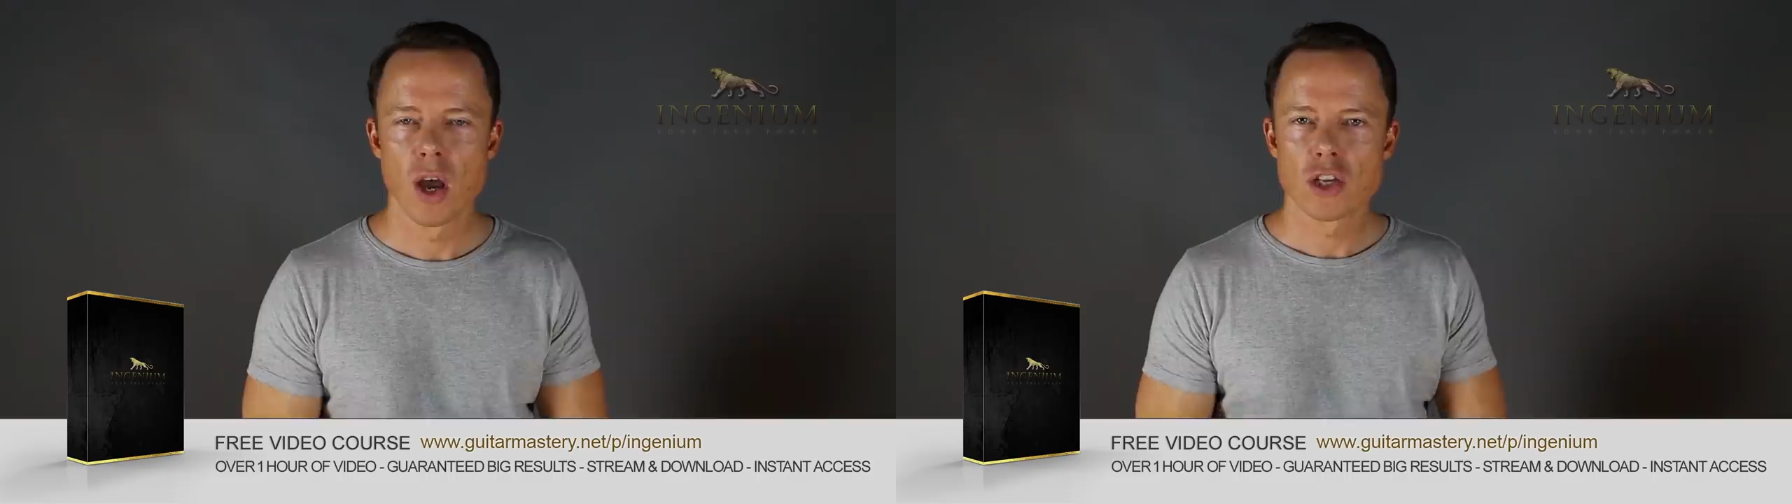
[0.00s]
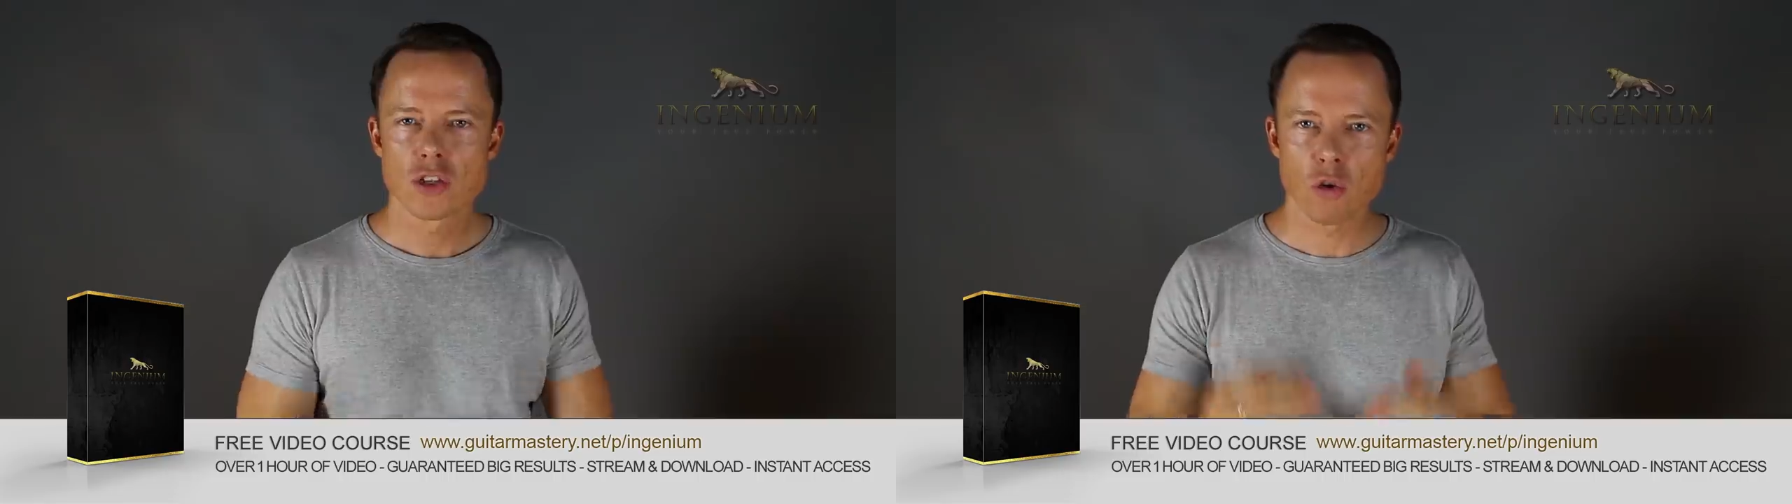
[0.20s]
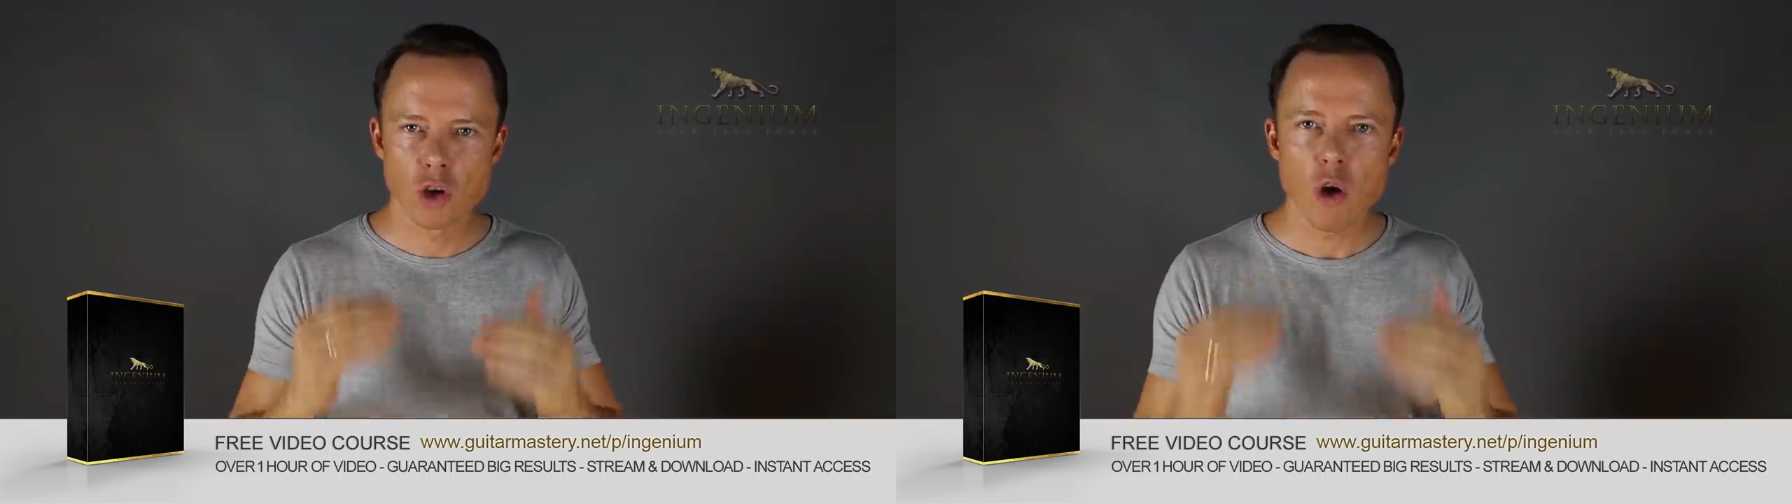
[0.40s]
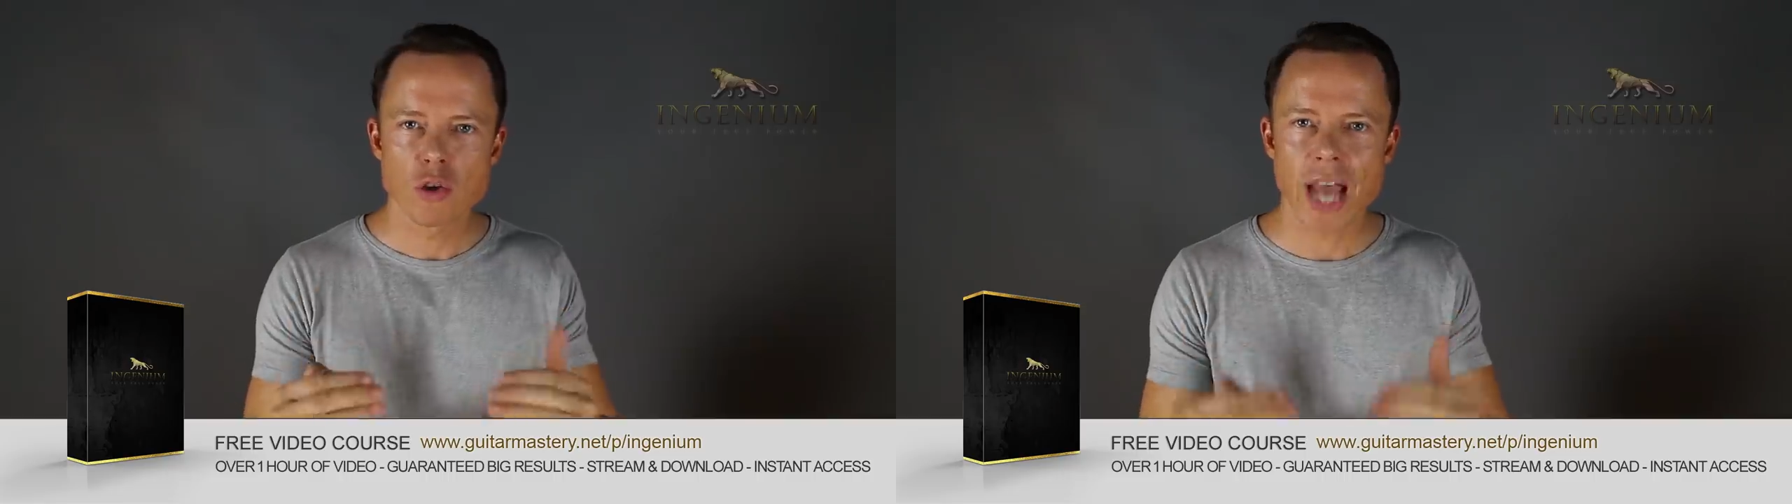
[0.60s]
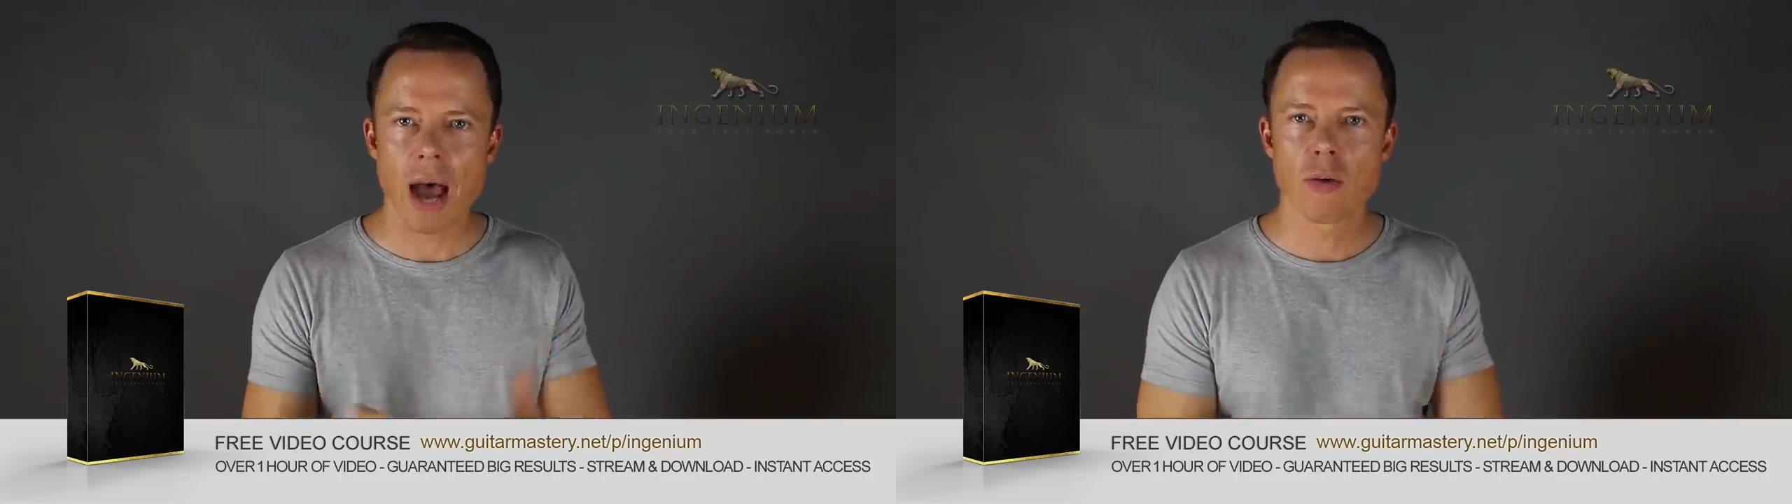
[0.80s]
So go
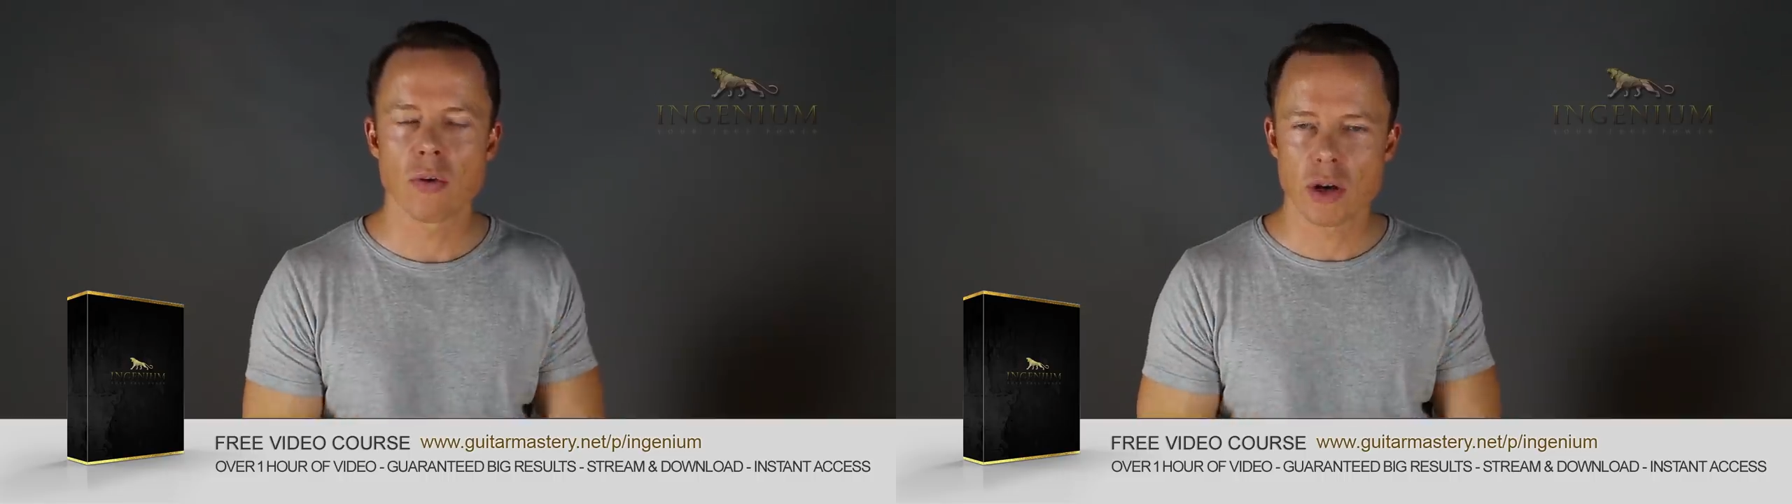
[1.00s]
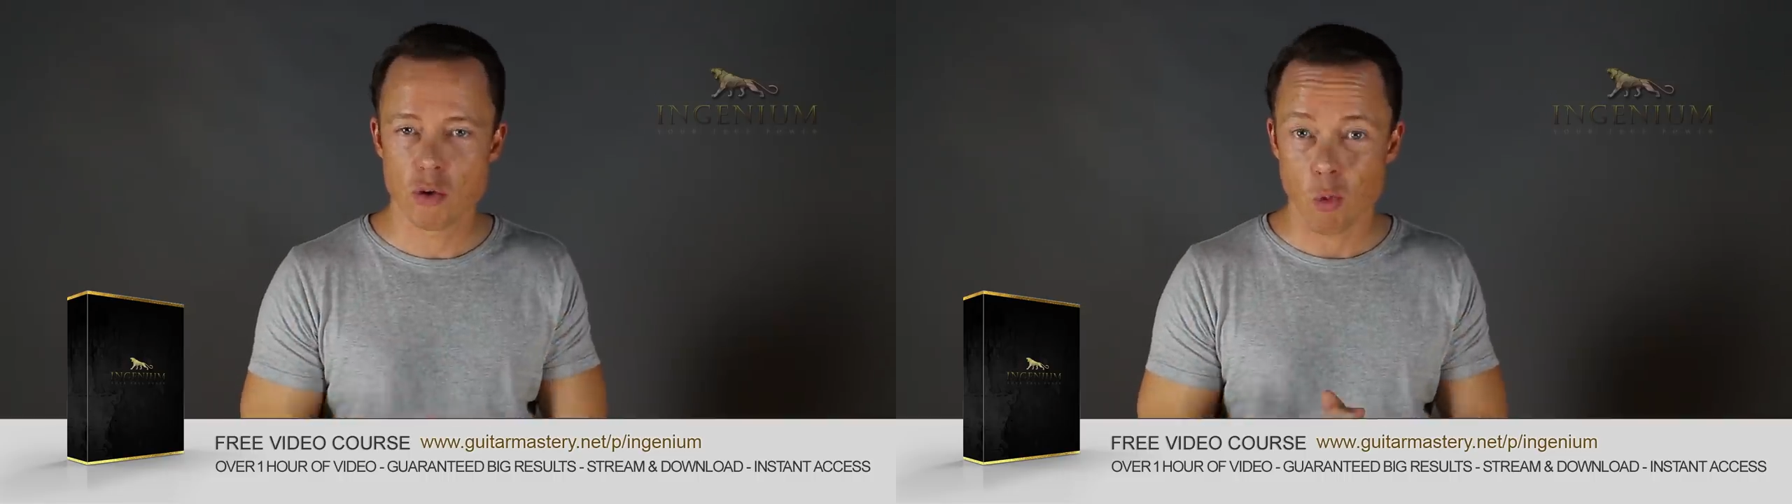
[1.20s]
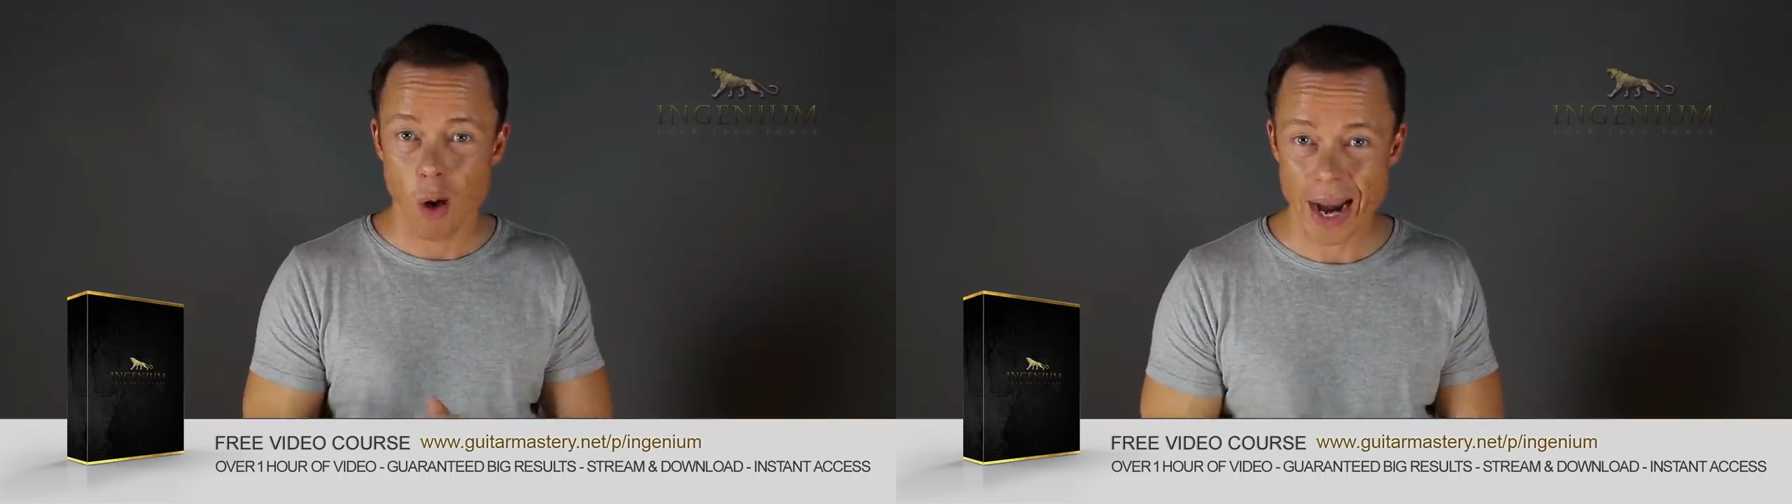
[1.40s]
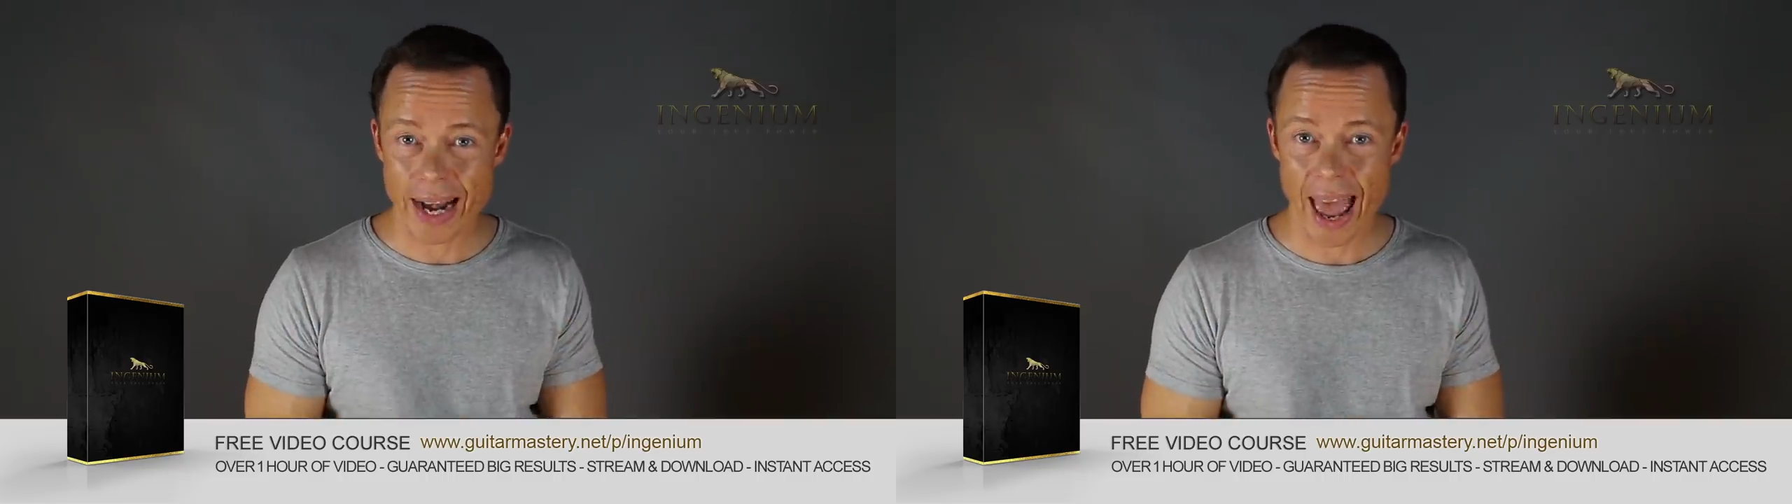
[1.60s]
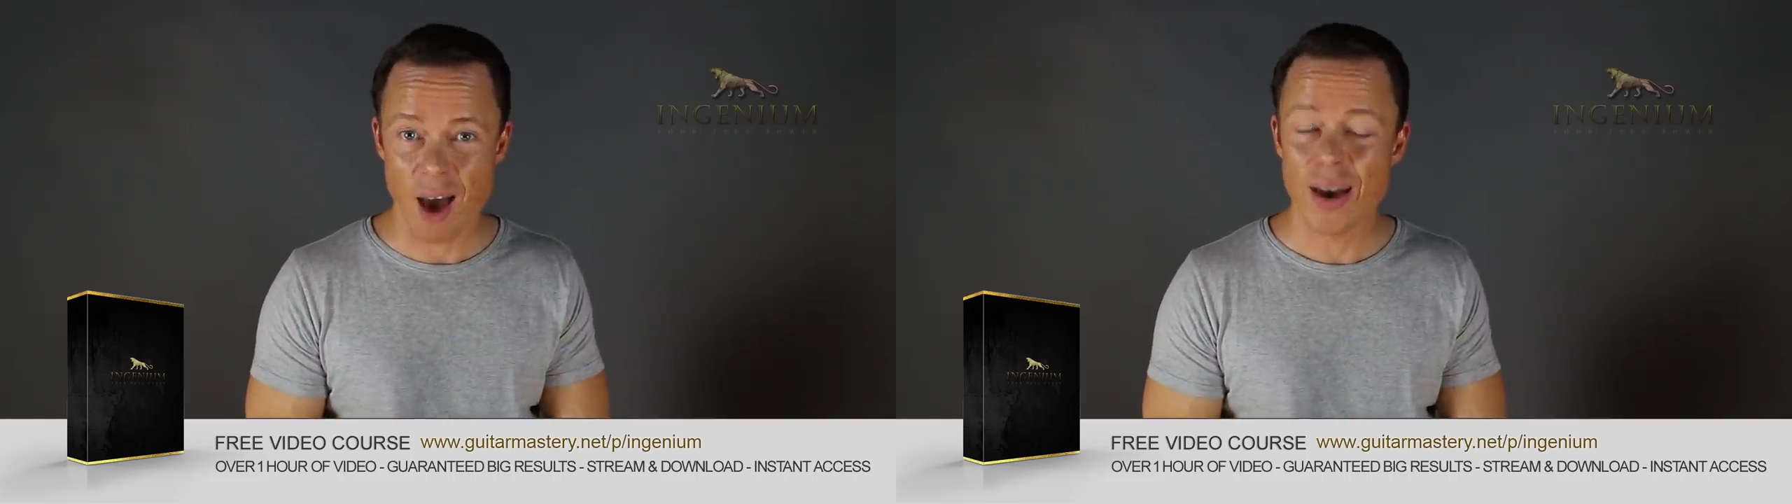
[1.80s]
download it right
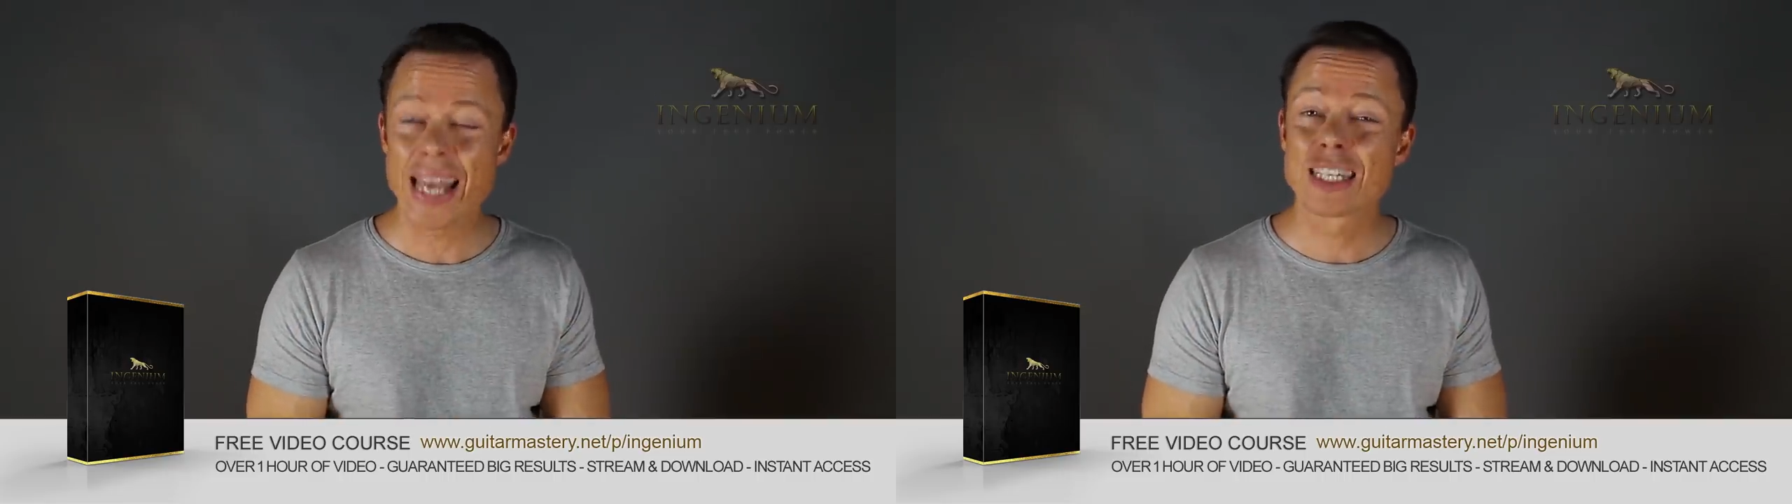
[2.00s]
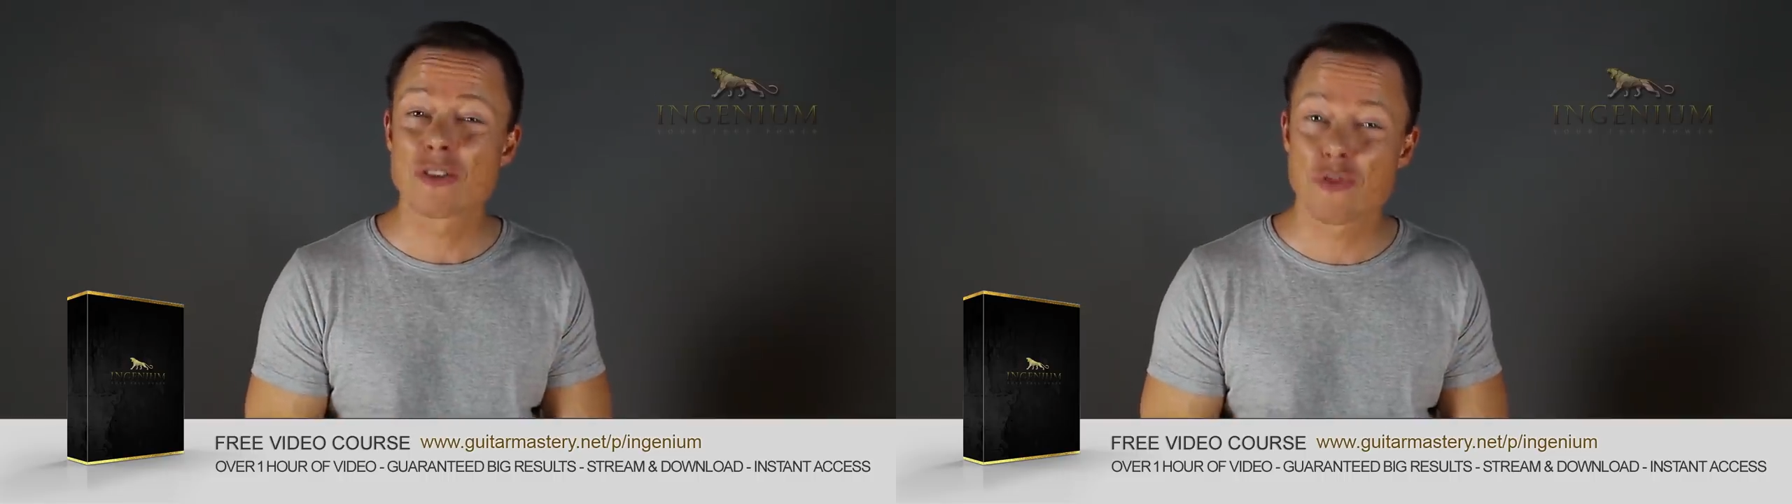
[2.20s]
now. It's